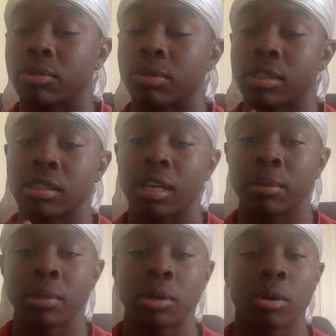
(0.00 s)
with the
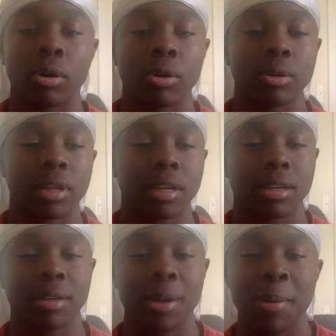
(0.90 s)
same little hole
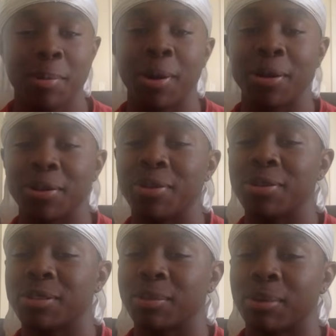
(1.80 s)
like part you
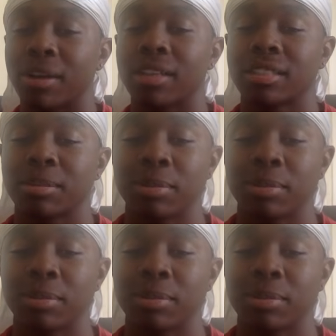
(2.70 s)
used to press.